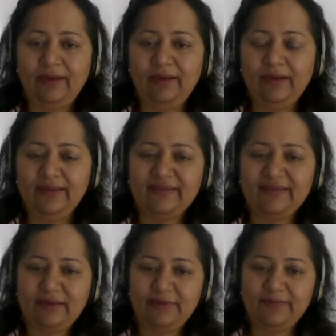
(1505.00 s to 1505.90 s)

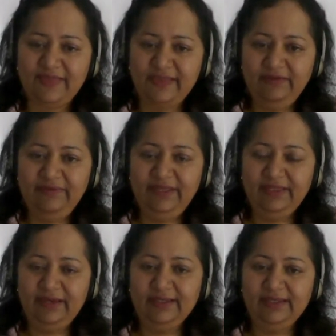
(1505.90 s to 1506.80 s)
is
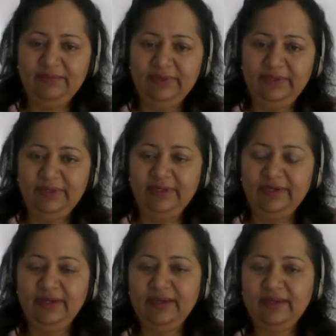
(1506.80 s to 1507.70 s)
observing the other
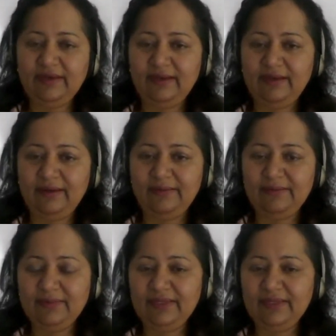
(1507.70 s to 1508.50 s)
bird, uh,